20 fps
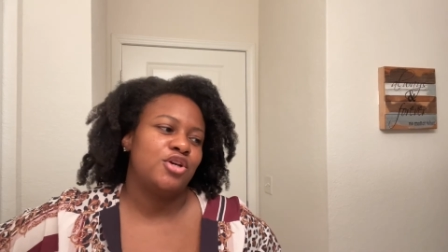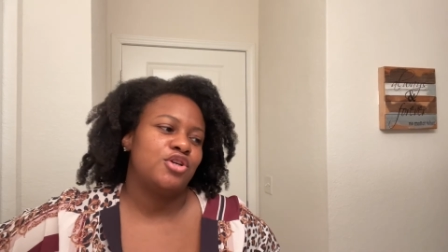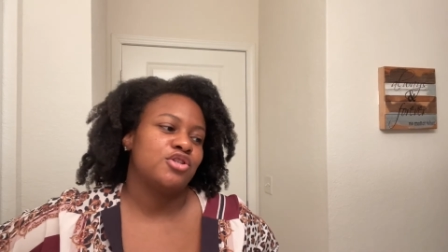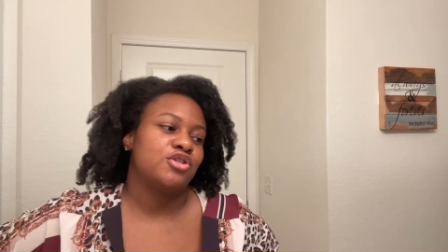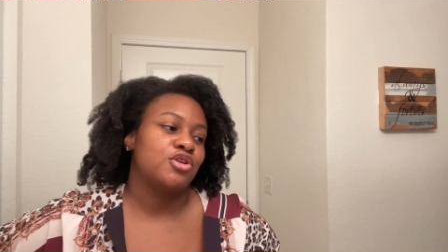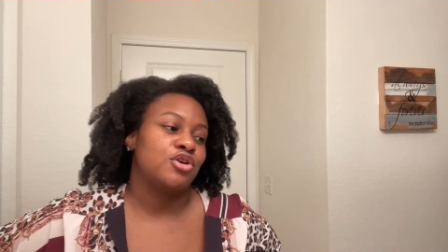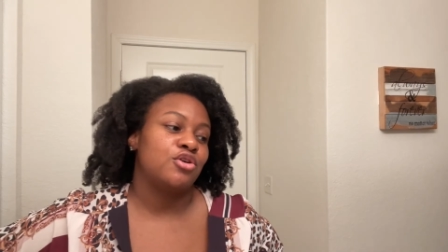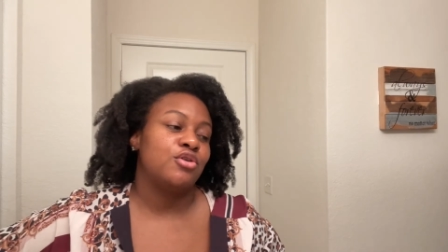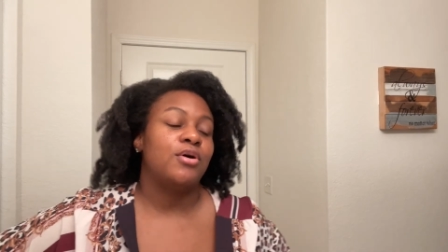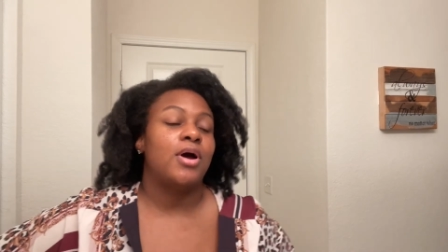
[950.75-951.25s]

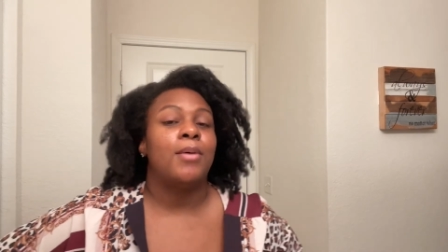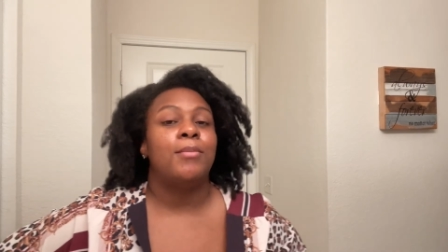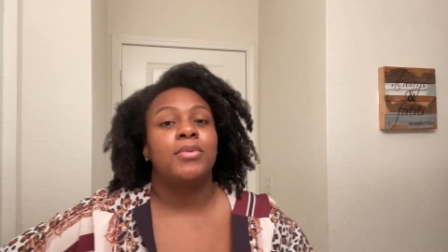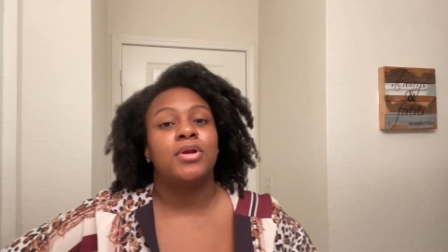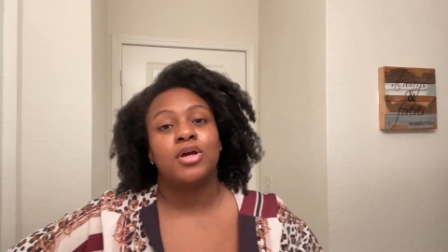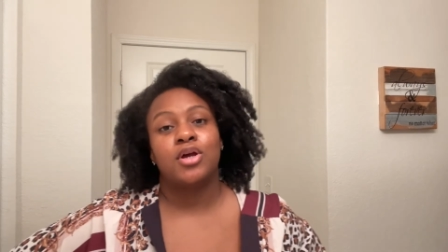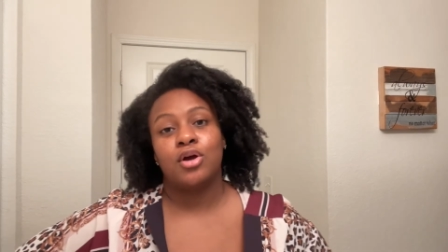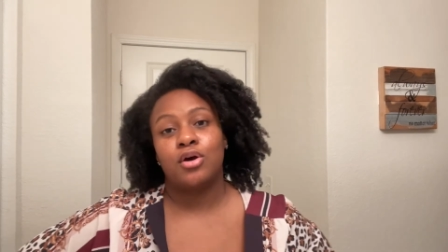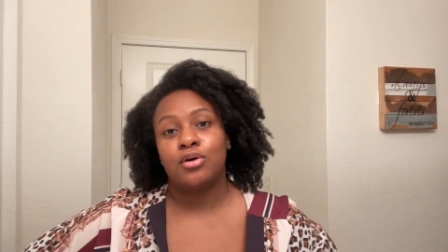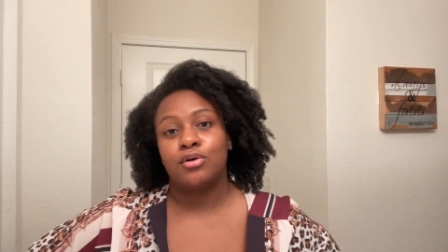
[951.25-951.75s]
So I'm
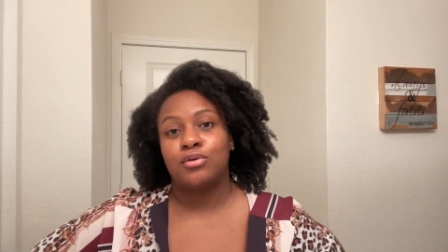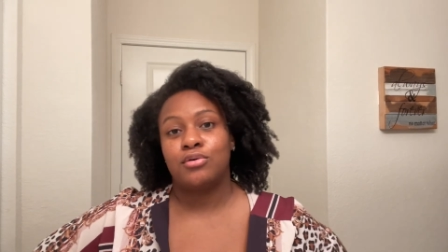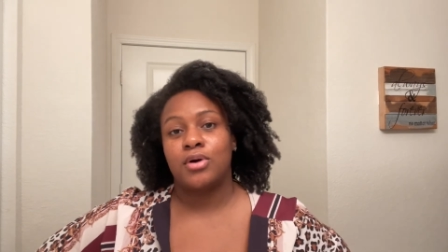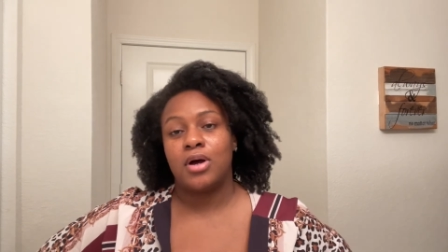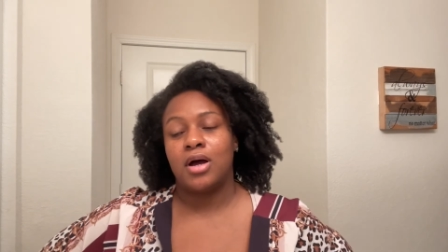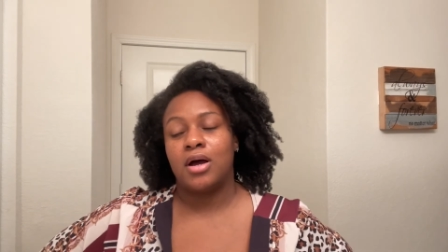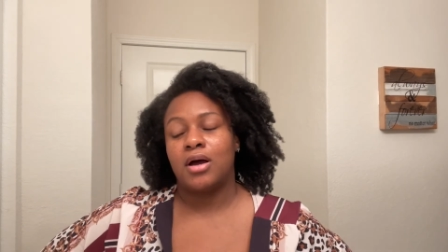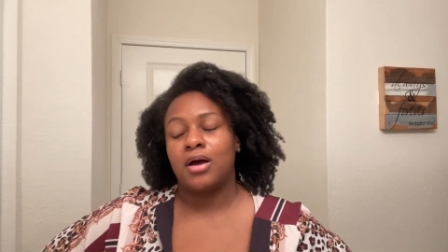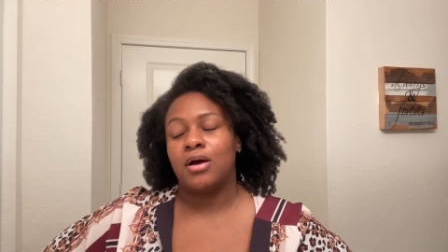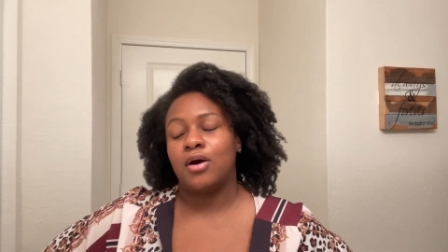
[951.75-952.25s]
gonna go,
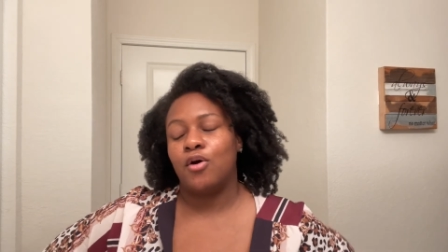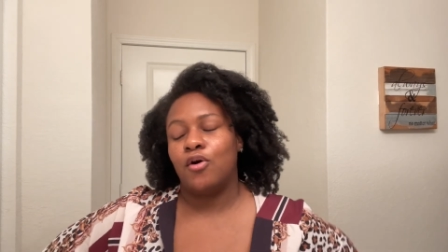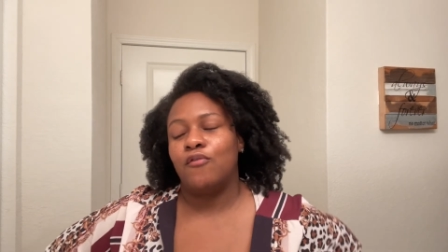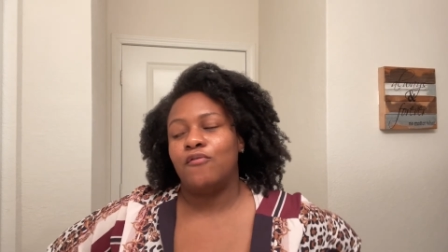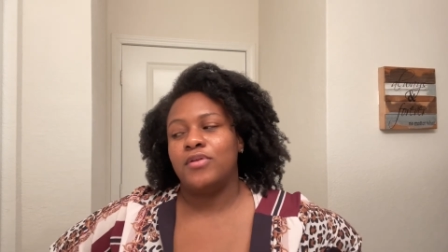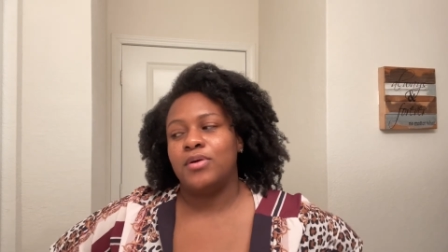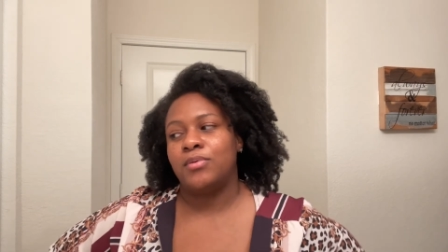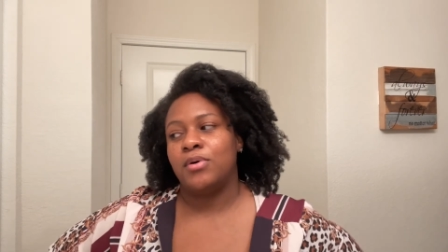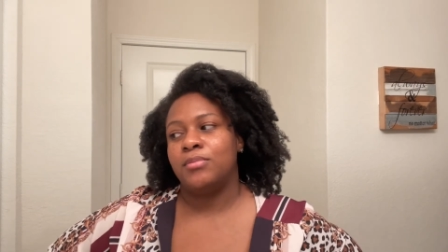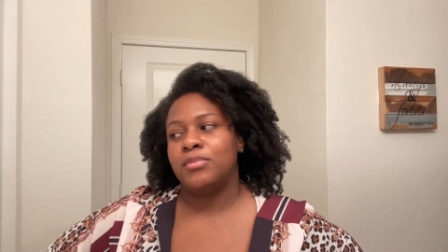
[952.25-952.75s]
uh,
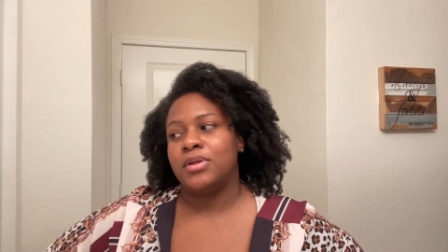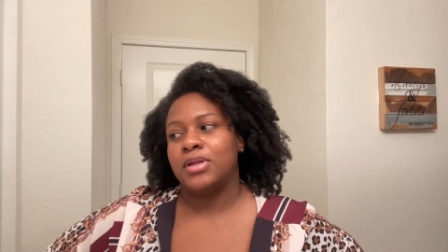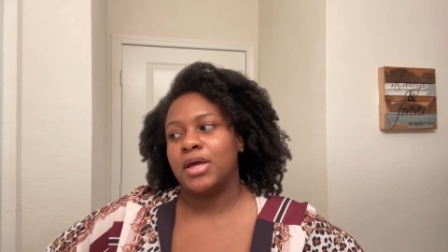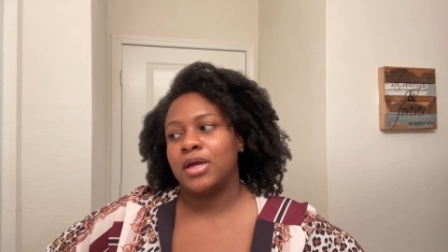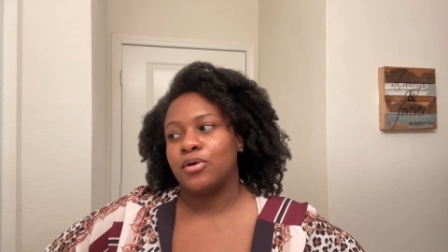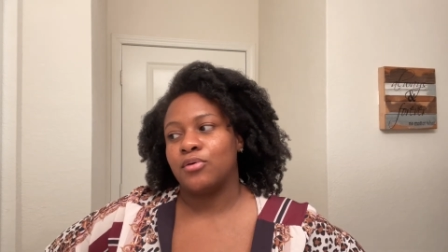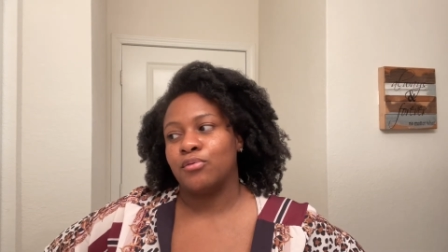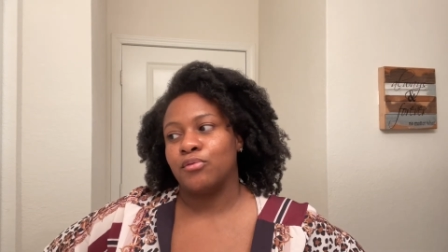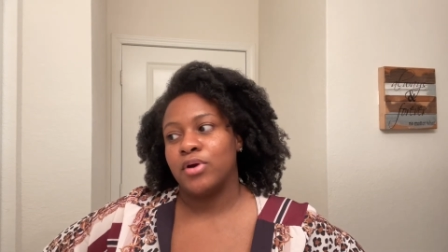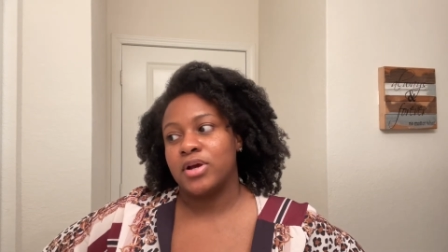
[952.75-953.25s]
hopefully won't be
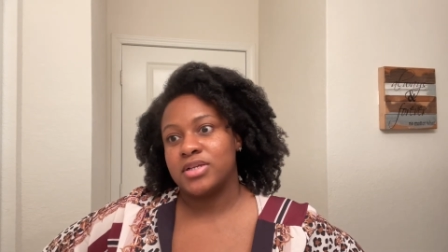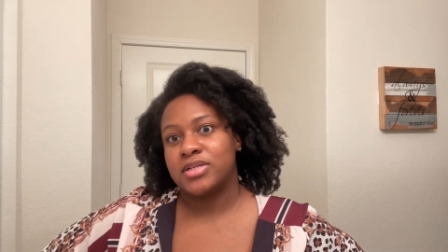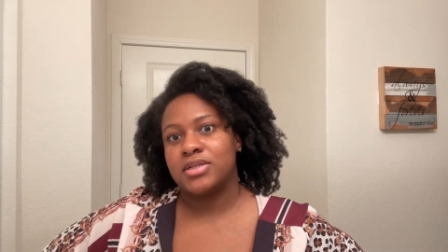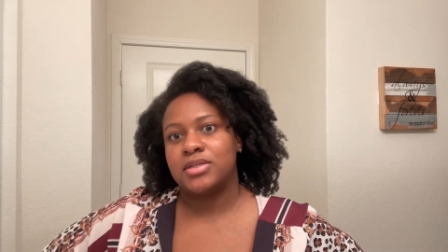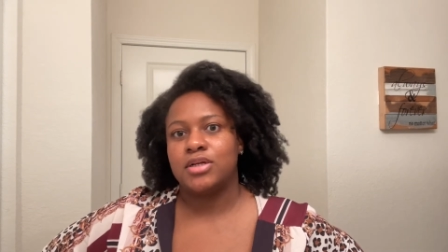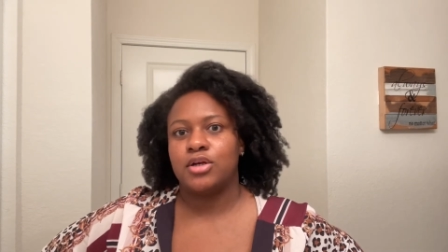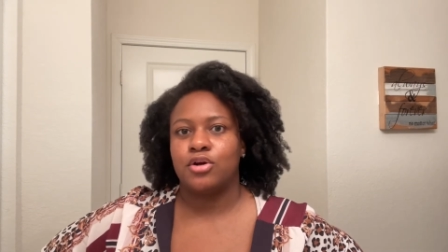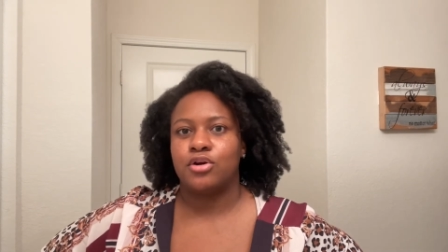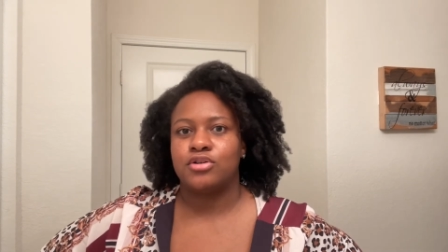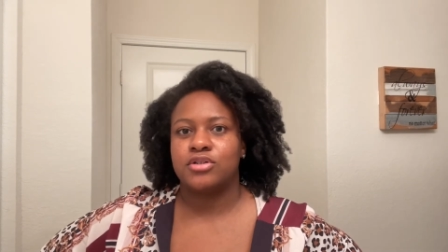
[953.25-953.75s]
like
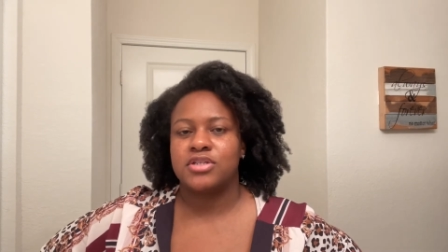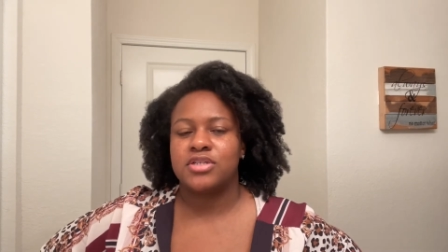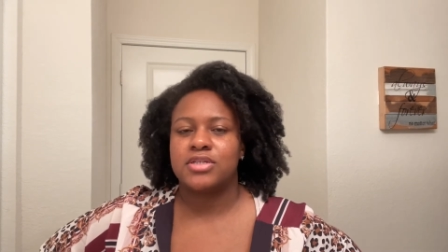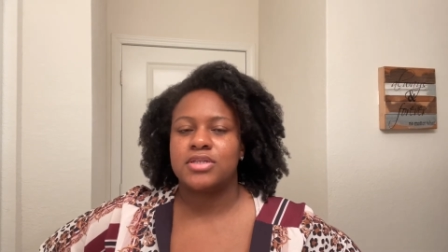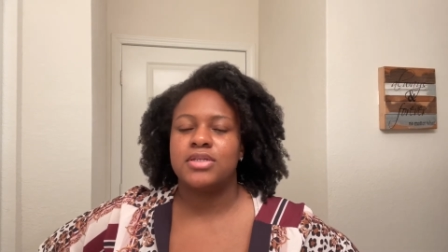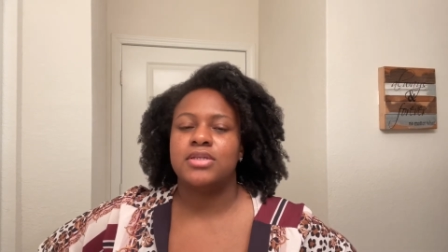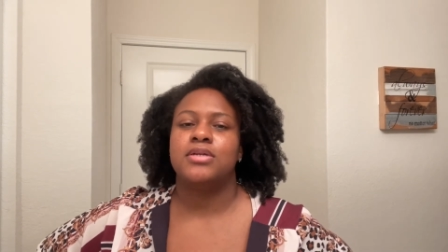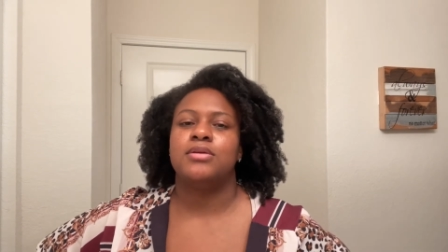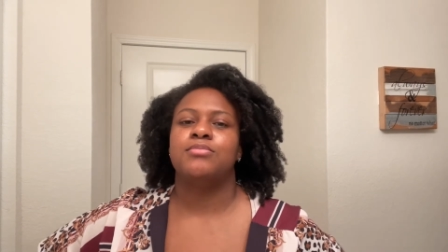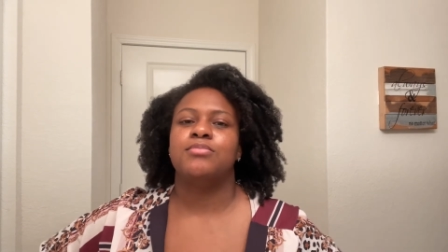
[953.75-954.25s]
wrestling her to
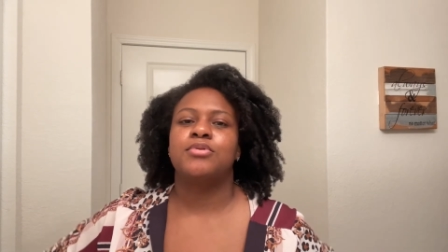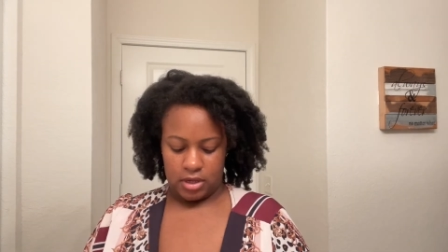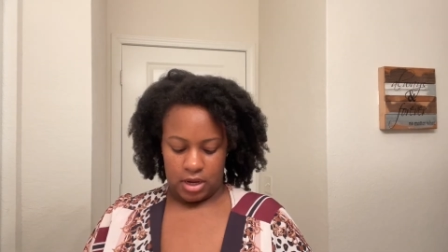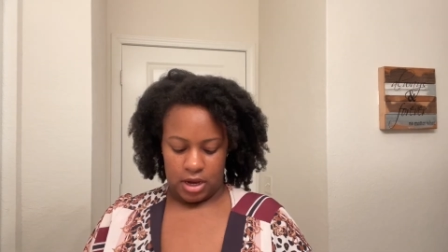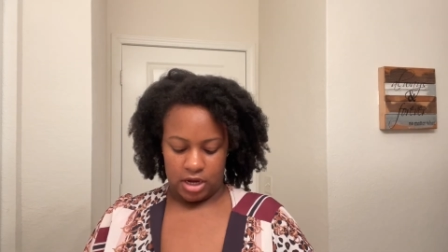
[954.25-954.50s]
sleep.